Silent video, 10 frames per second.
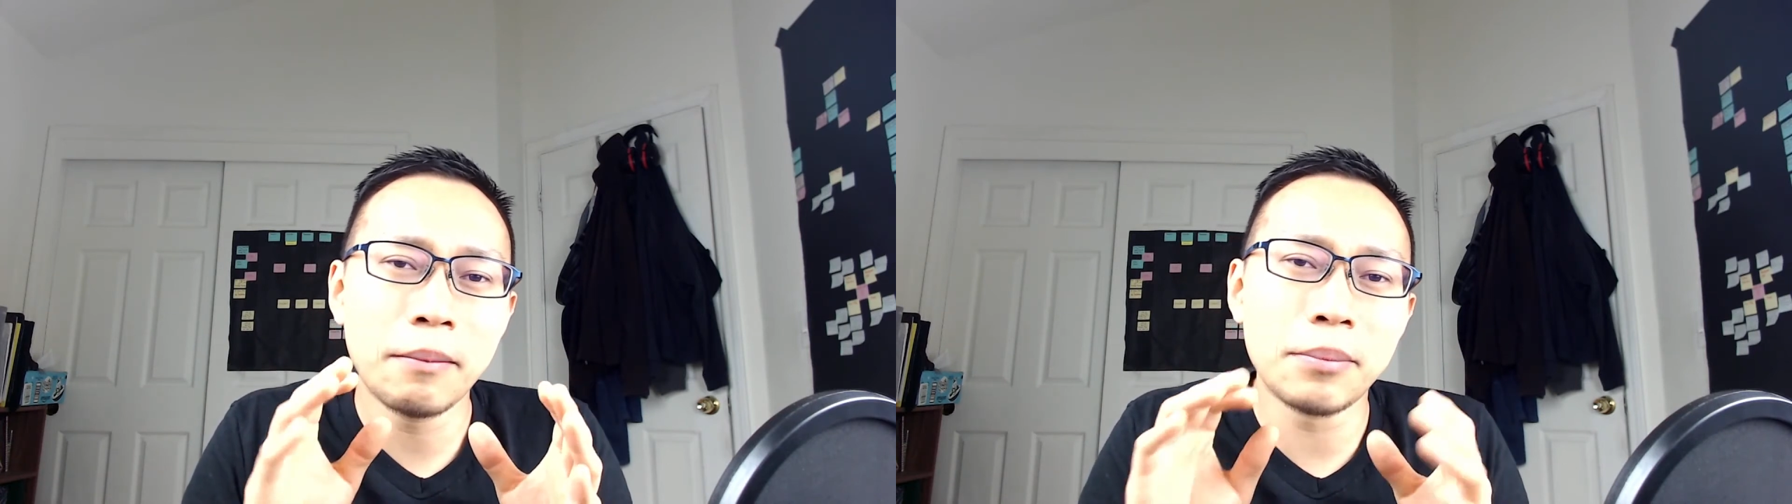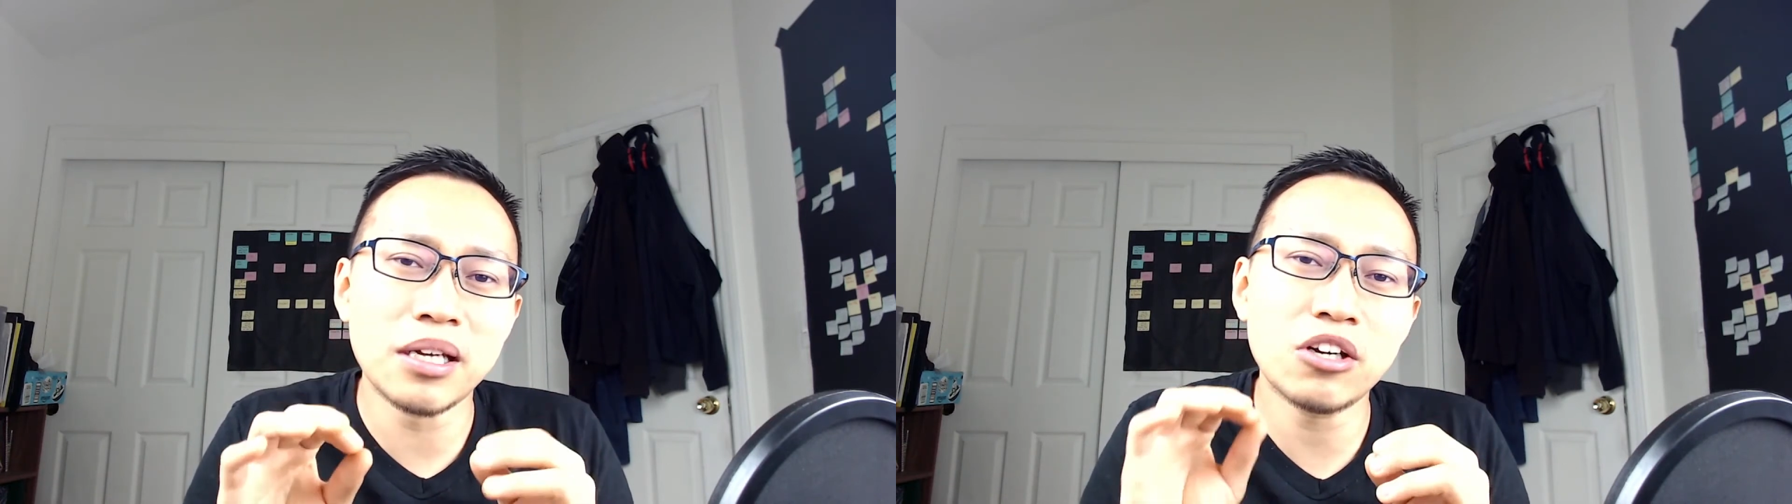
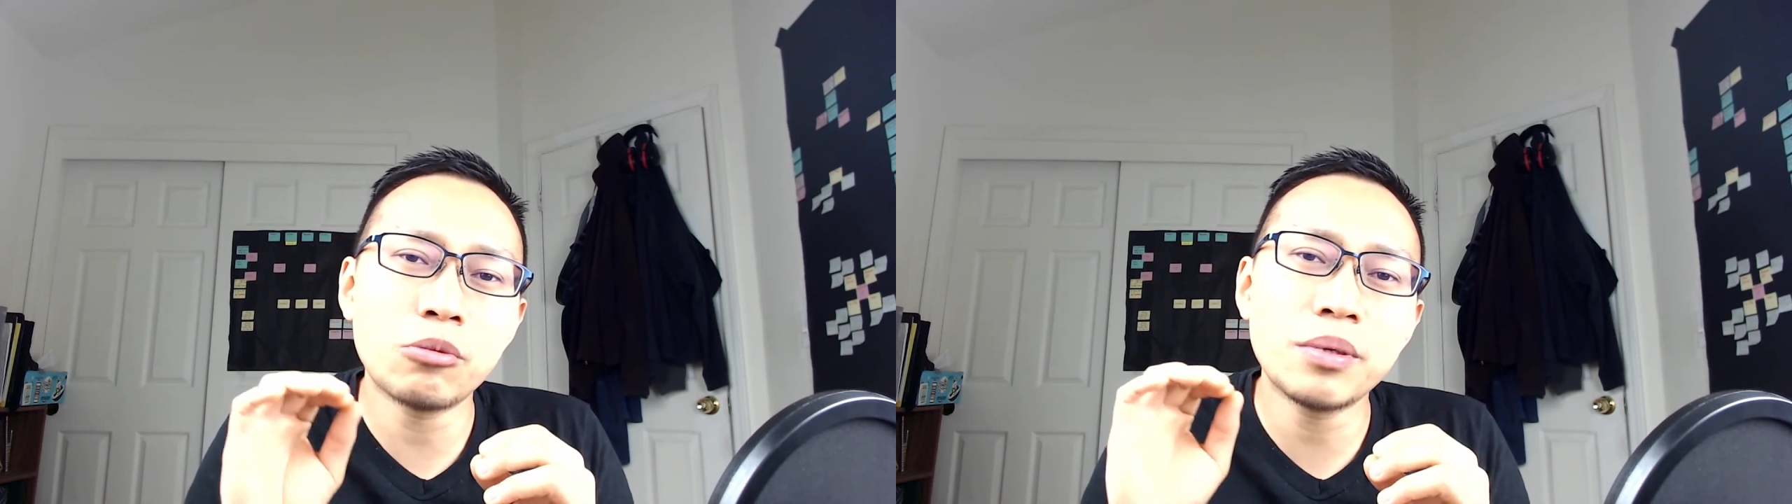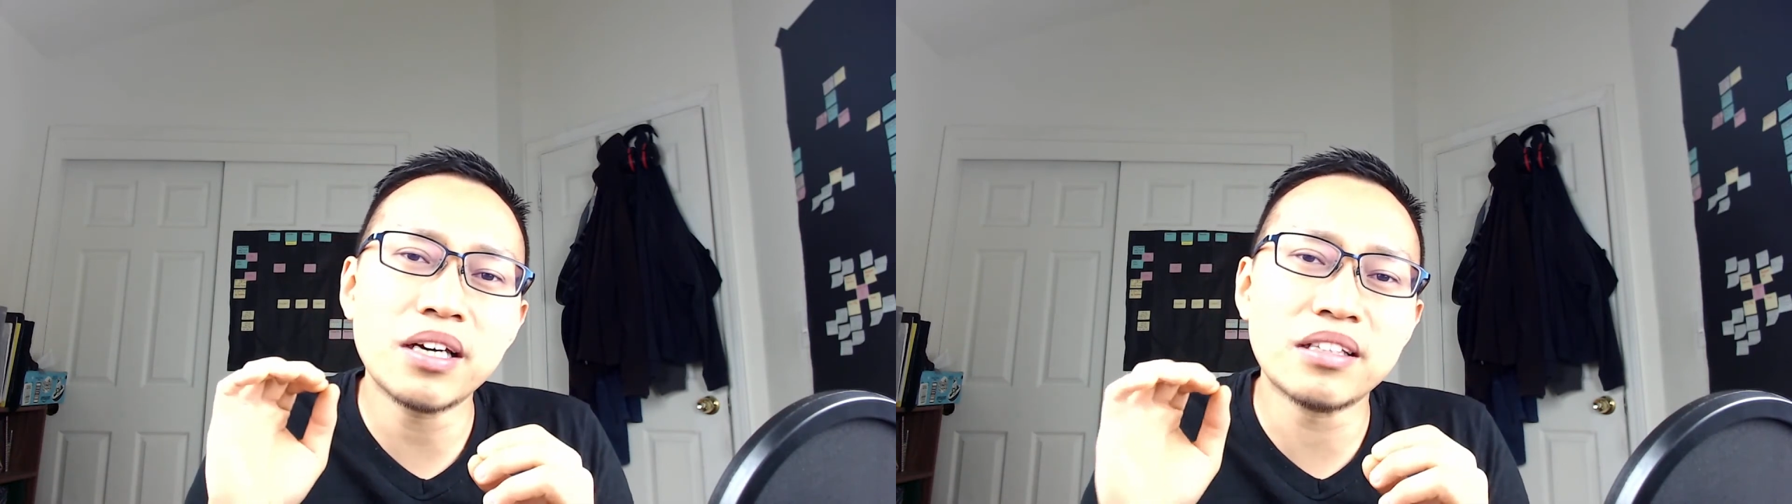but
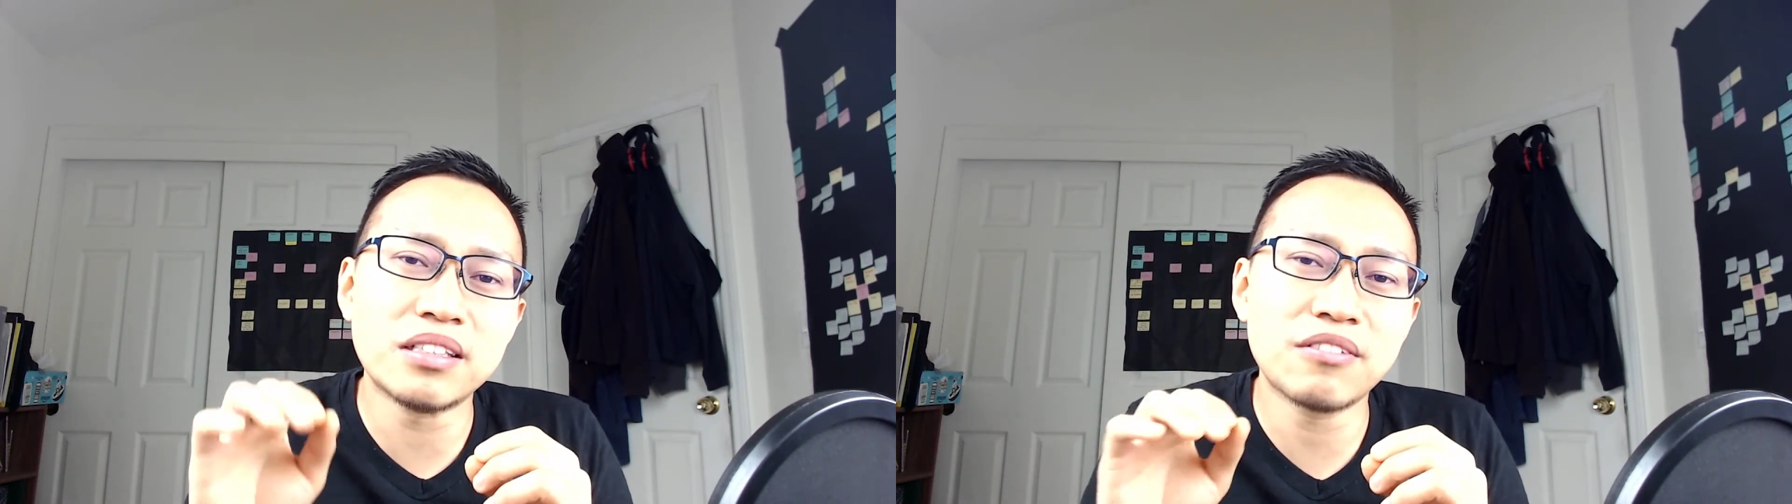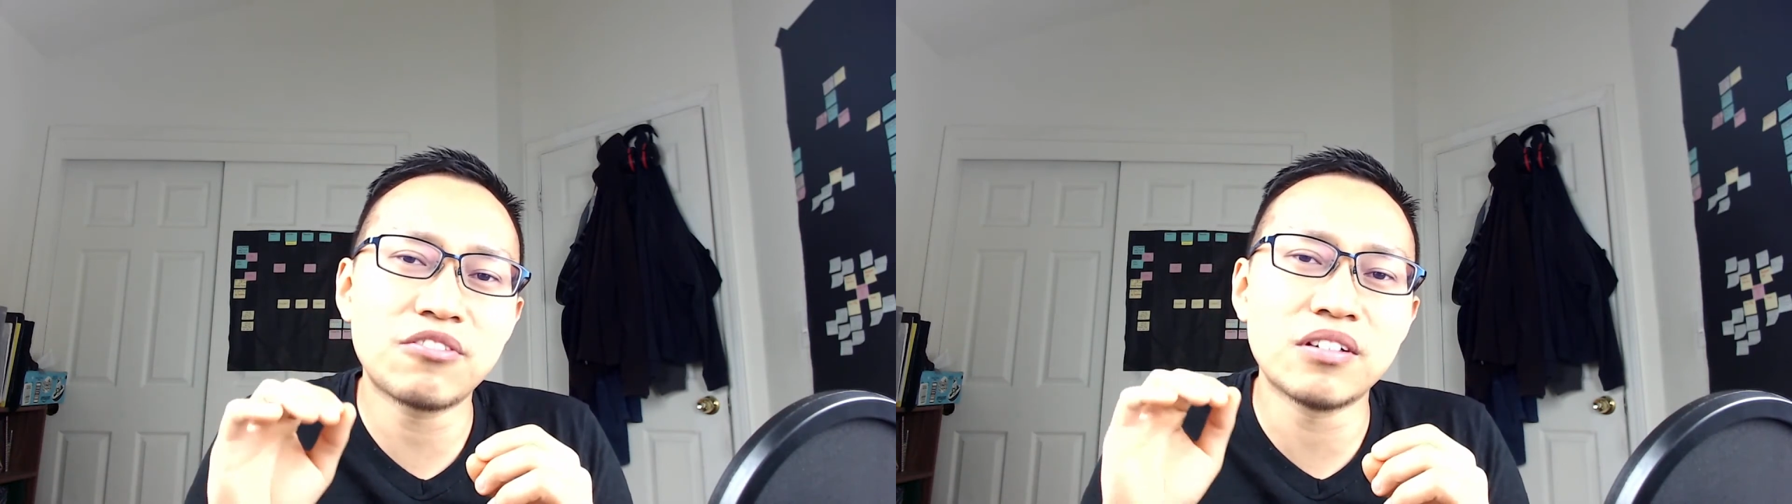it'll be a
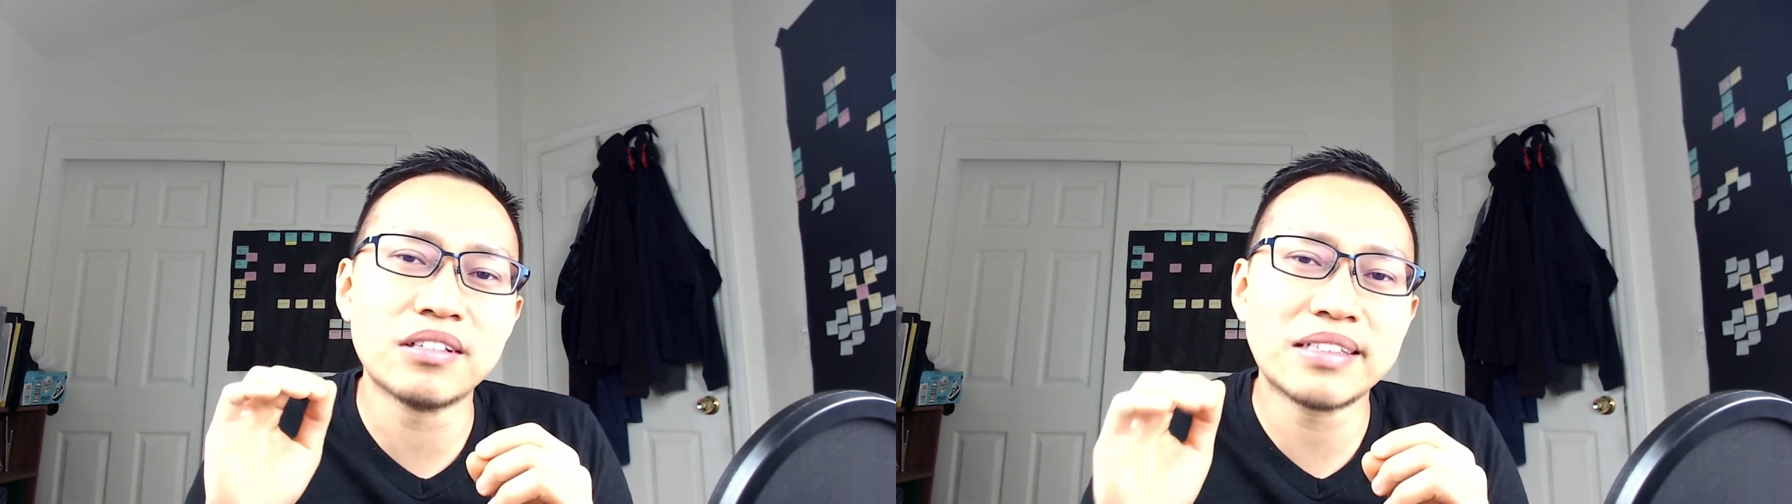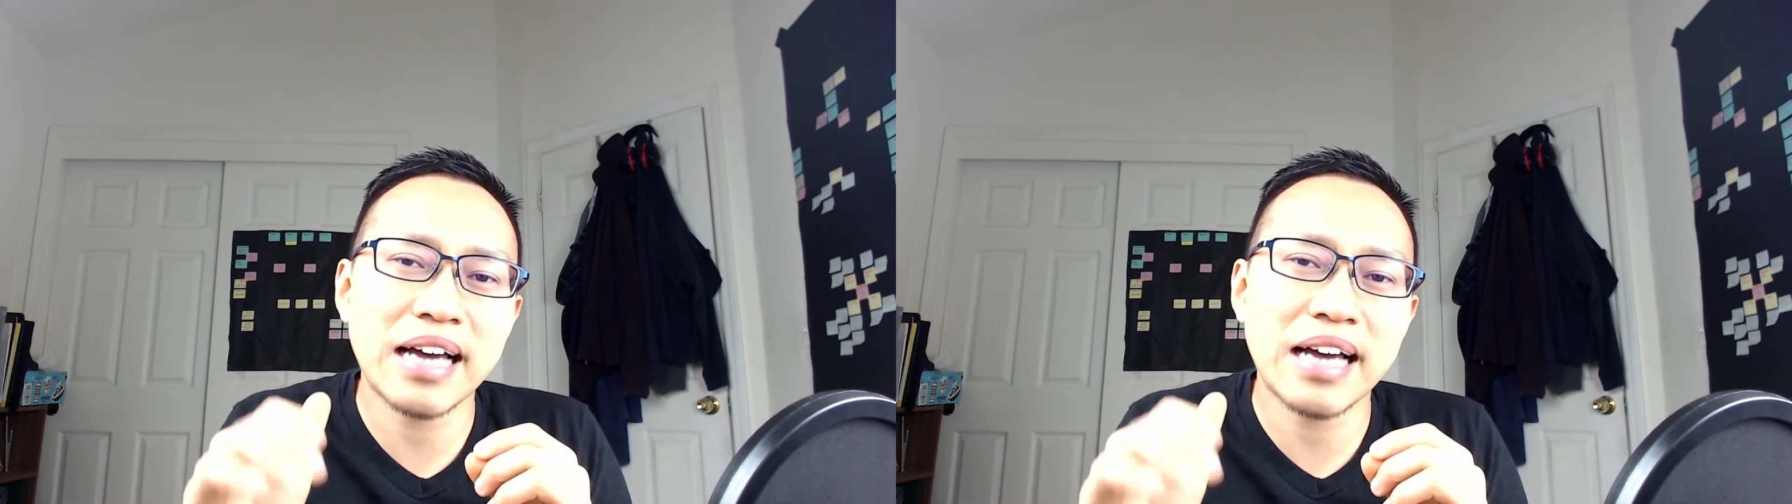different